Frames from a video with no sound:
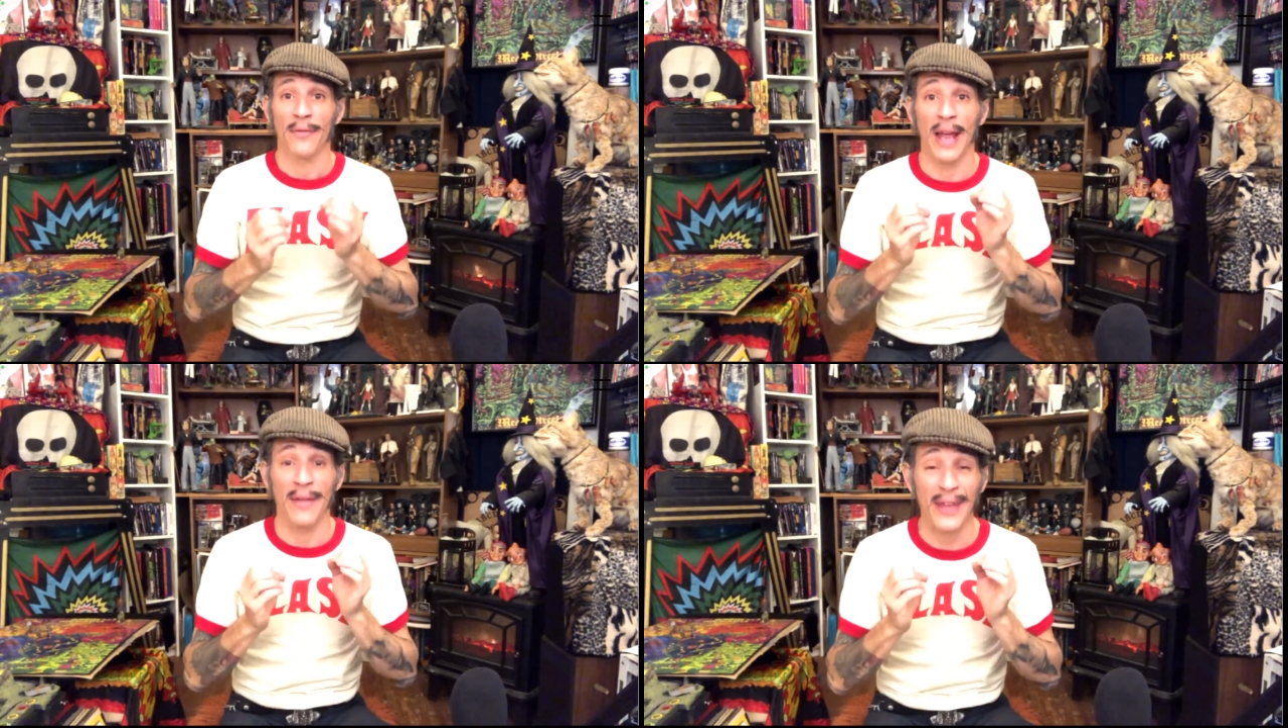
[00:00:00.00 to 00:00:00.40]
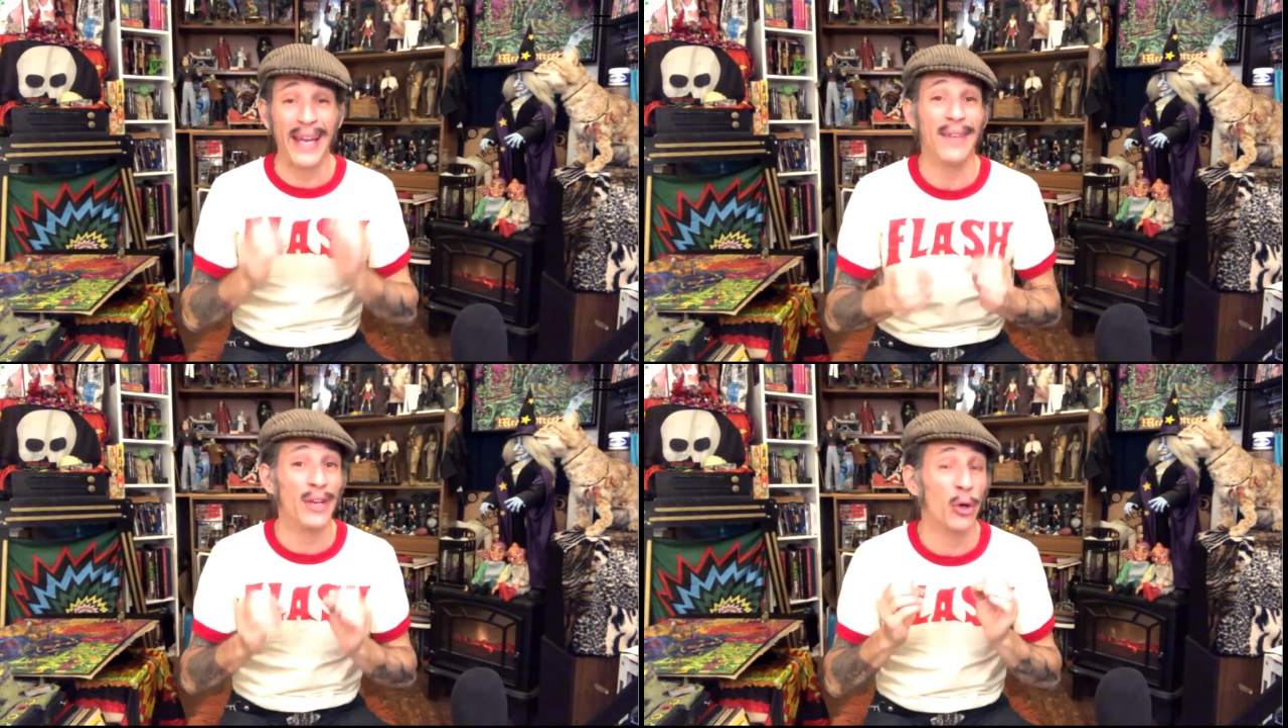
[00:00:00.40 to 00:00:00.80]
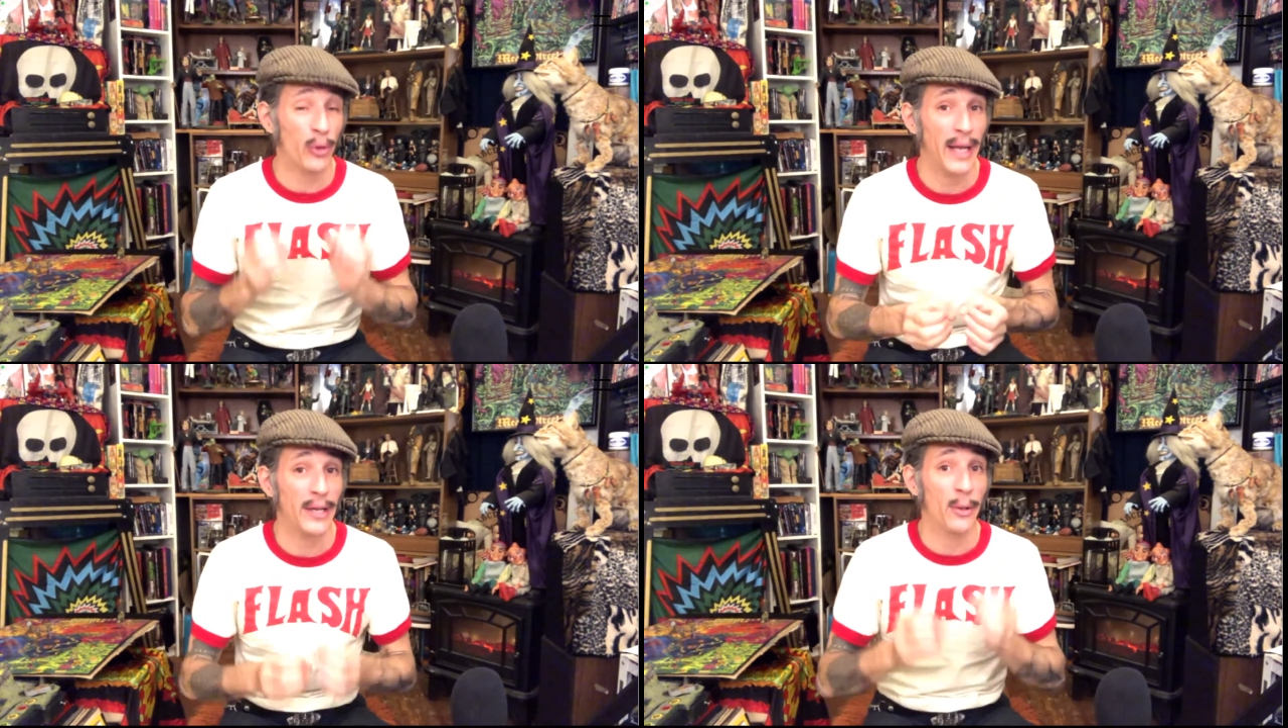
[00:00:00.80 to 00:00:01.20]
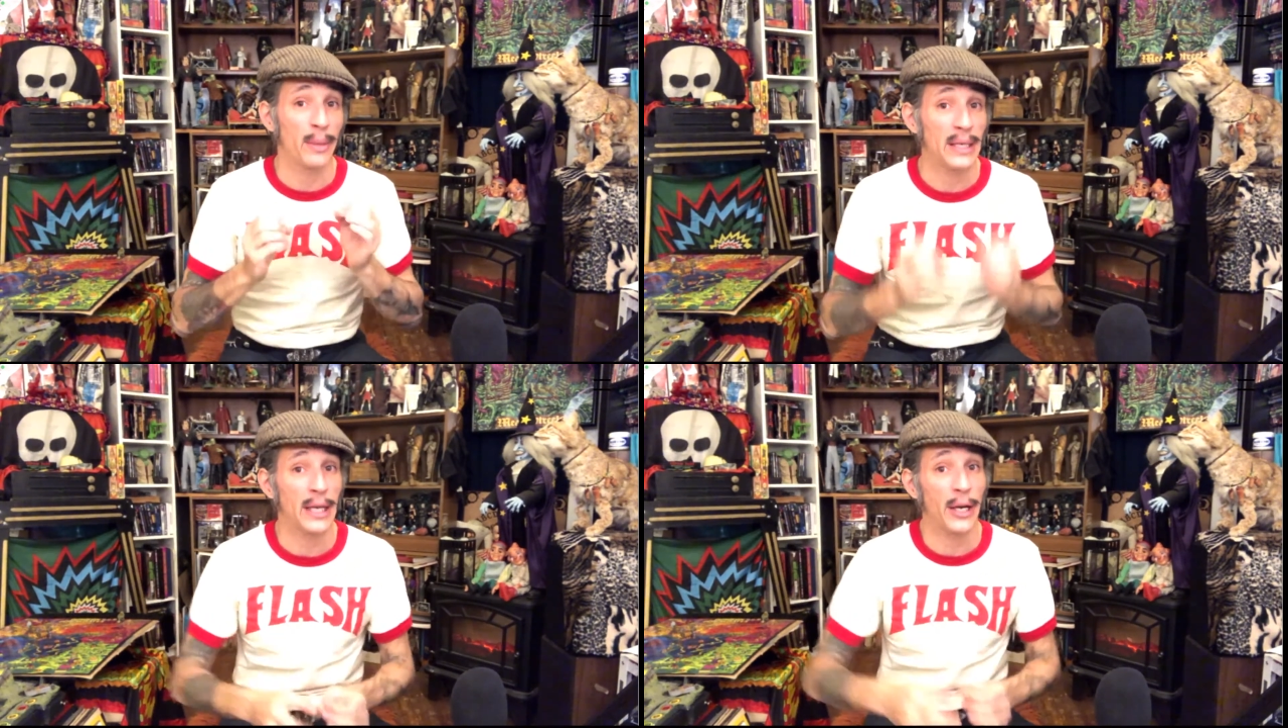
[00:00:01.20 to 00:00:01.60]
They even created the
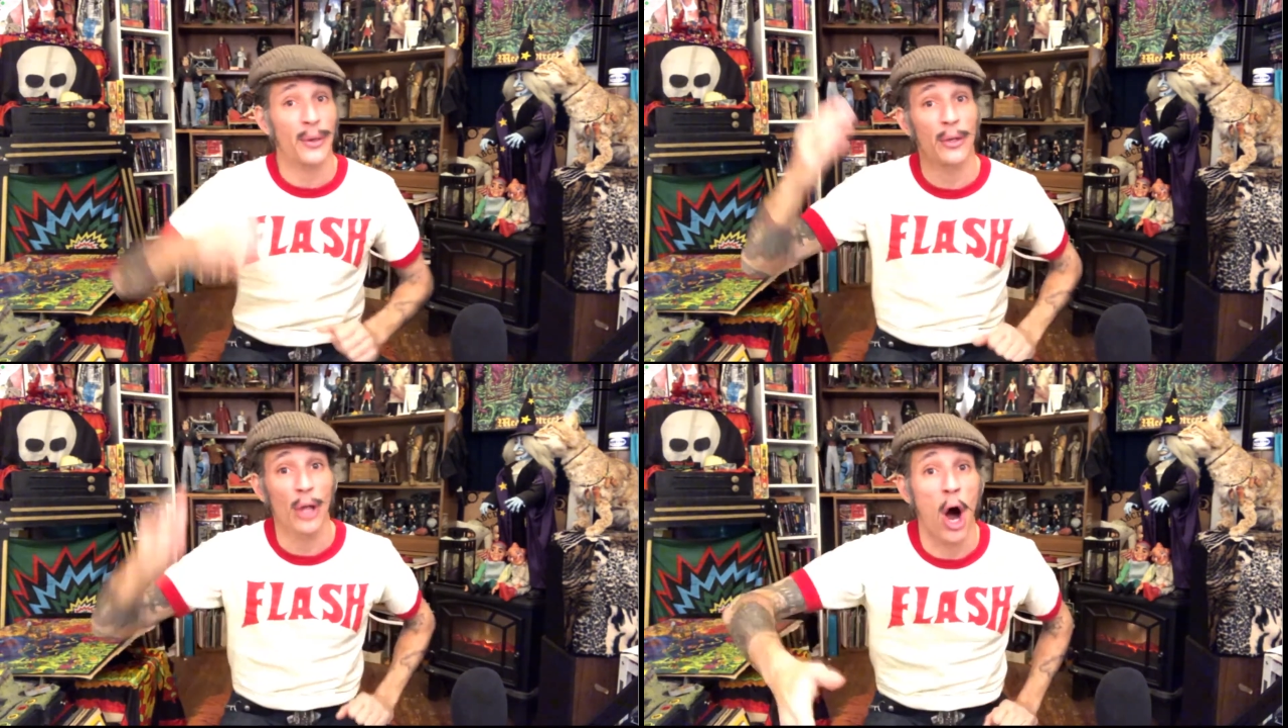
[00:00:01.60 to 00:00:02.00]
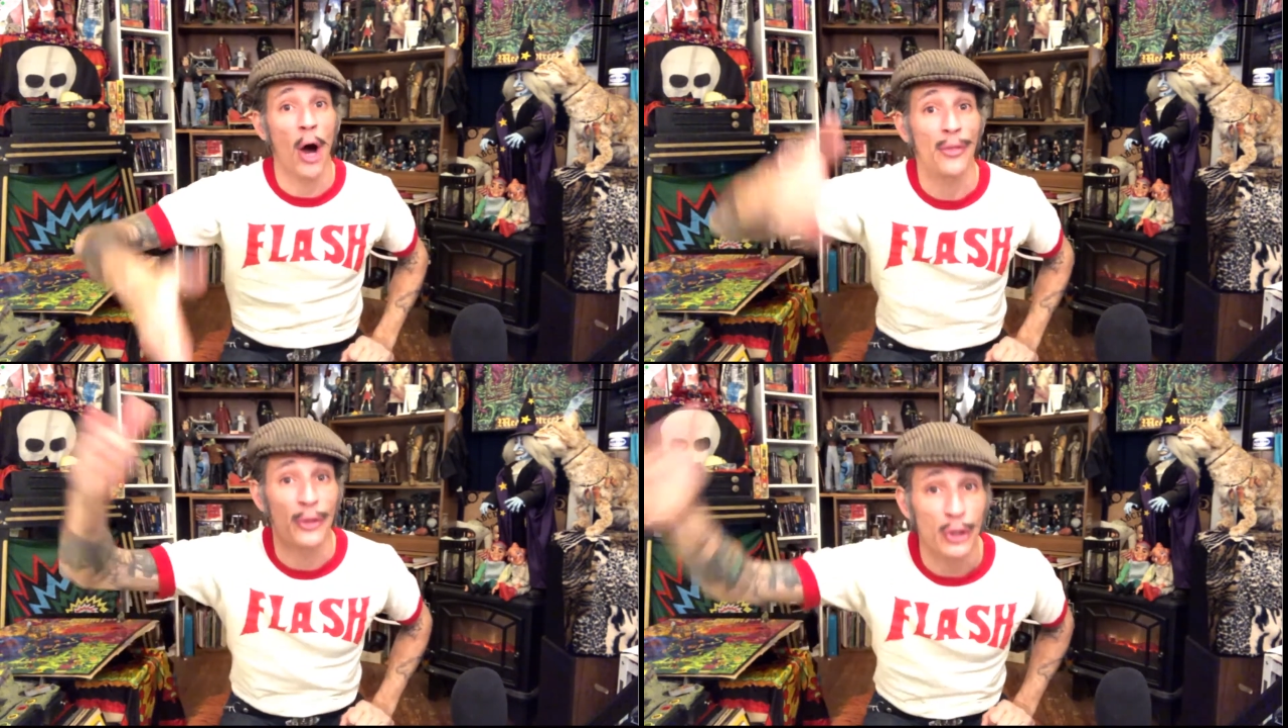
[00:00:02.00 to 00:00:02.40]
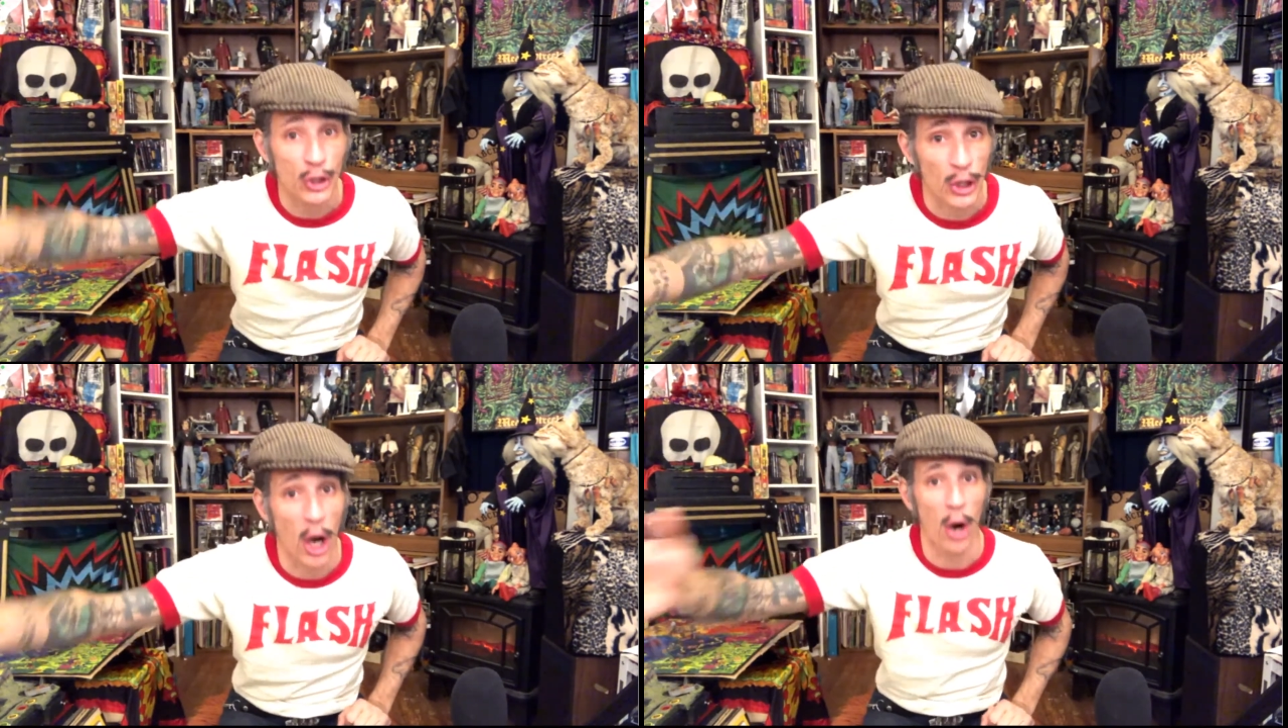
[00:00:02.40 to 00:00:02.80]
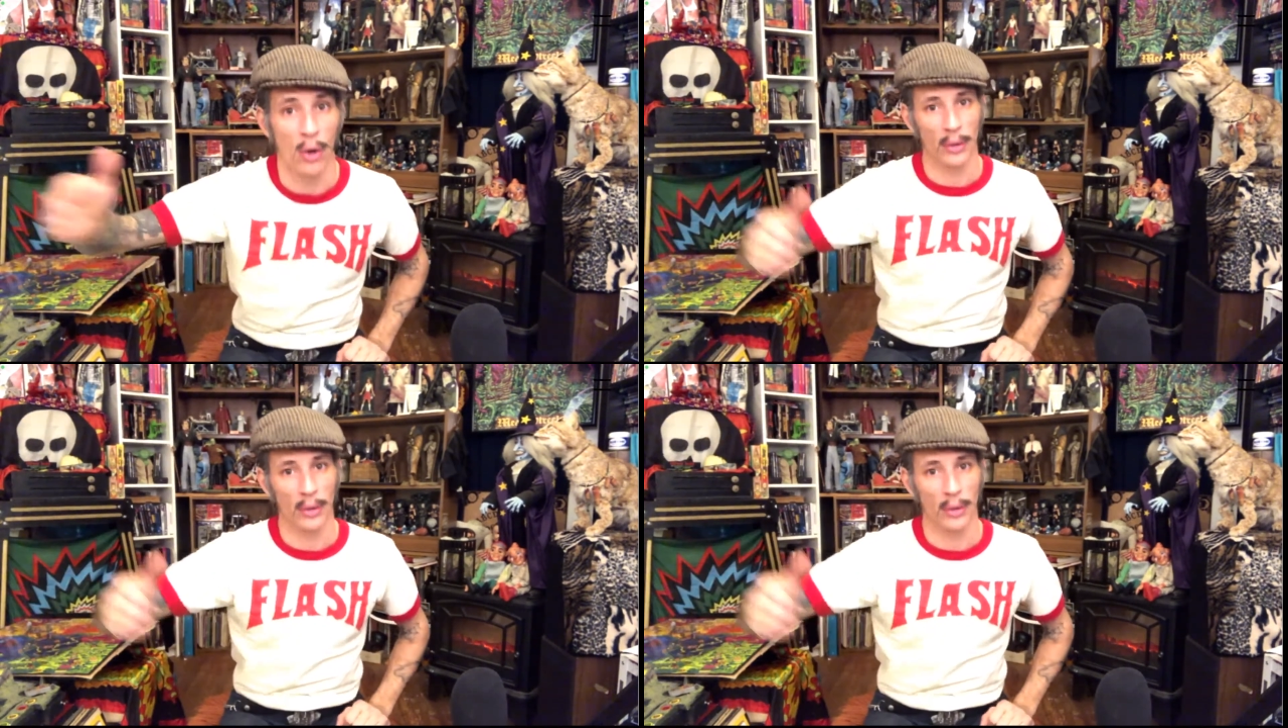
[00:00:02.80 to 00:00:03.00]
material on the show.